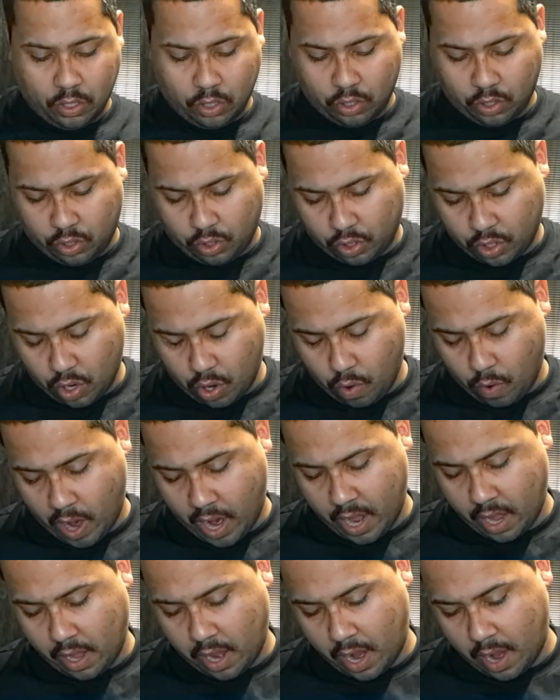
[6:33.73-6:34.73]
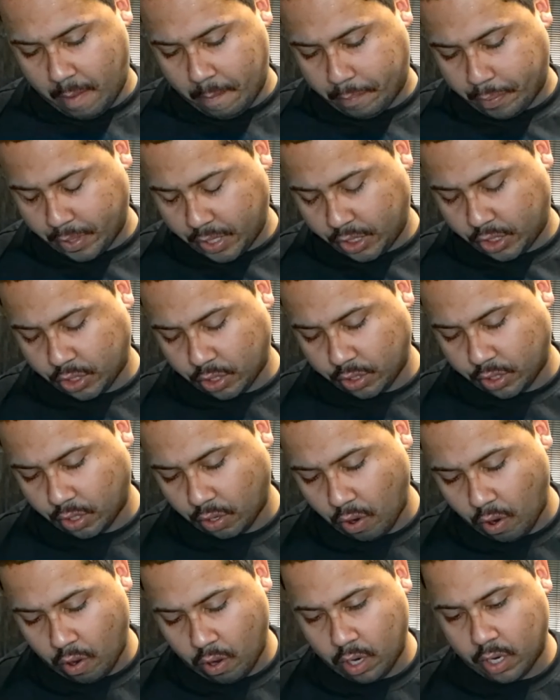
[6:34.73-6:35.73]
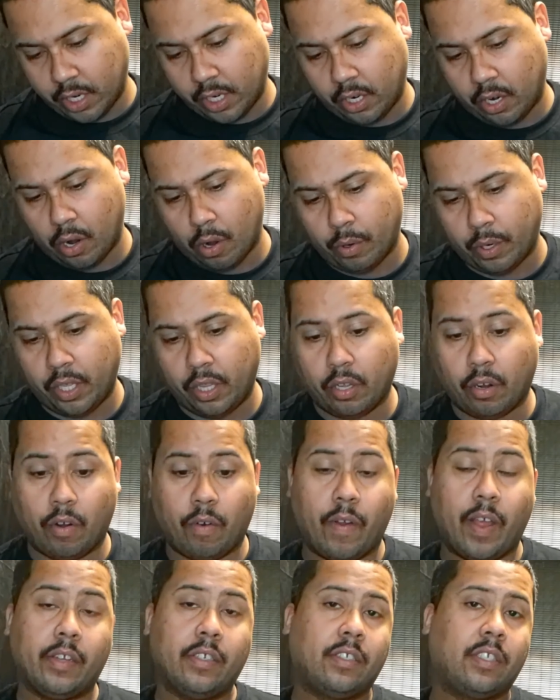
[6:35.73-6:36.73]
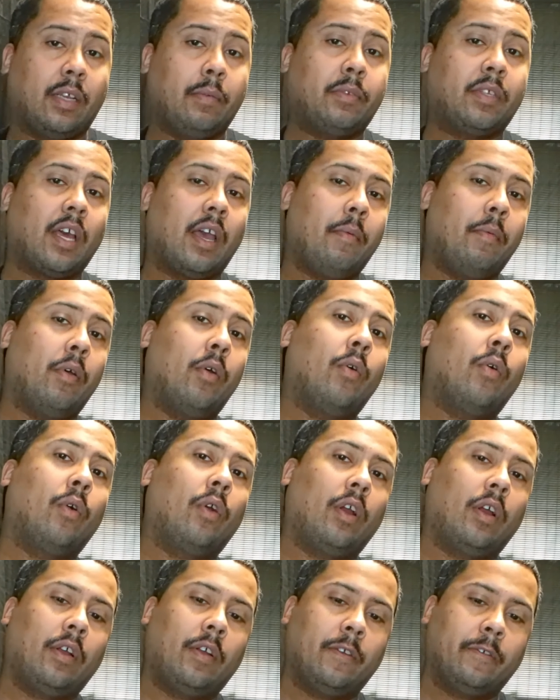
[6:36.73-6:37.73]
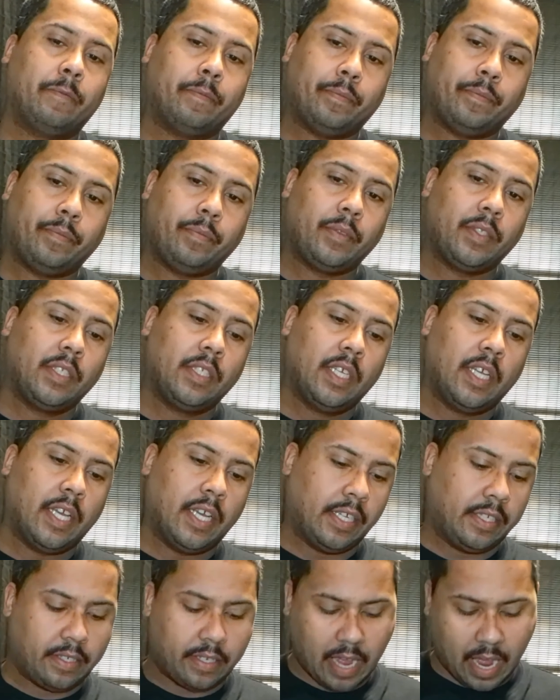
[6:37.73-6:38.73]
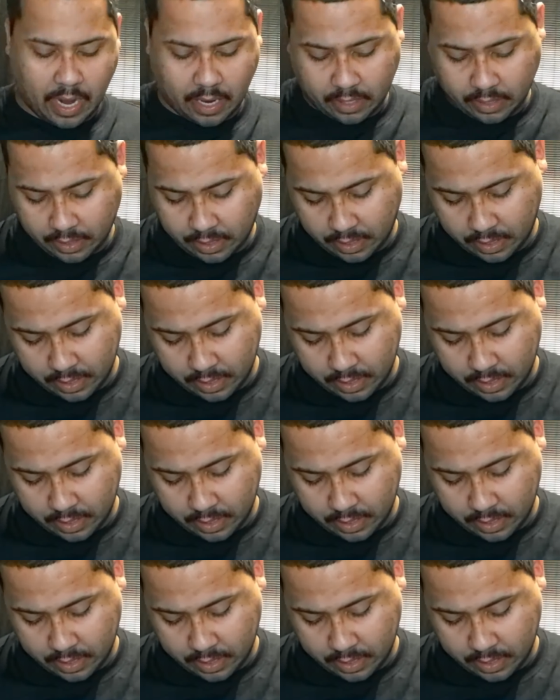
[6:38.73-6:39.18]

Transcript: So I'm pretty sure they're all going to go either around the same time or exactly